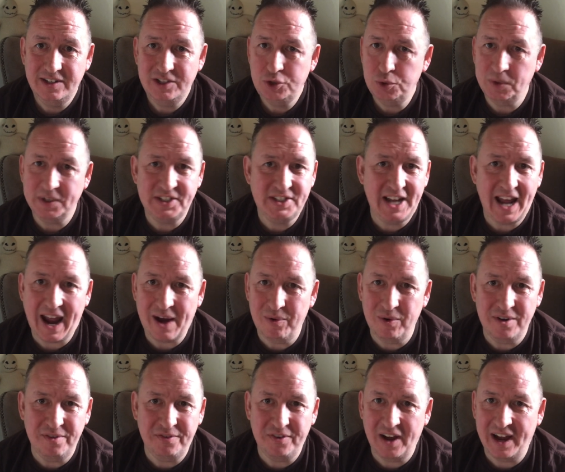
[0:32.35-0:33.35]
to a
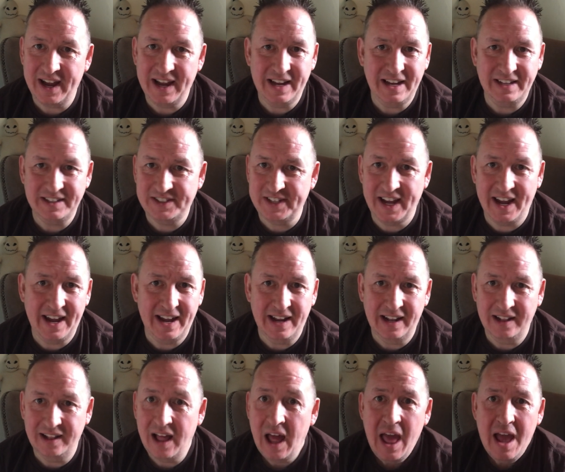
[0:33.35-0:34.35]
terrifying
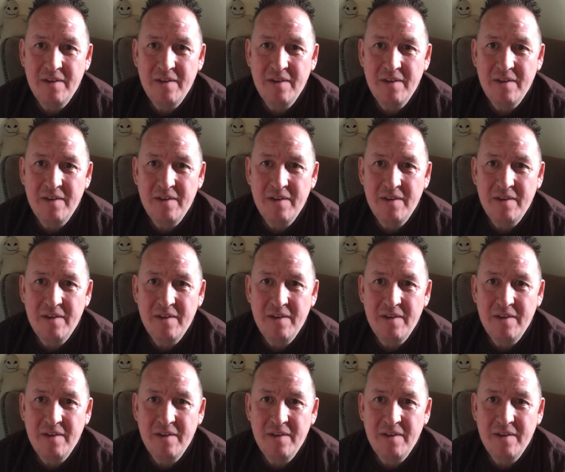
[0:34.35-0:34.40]
tale,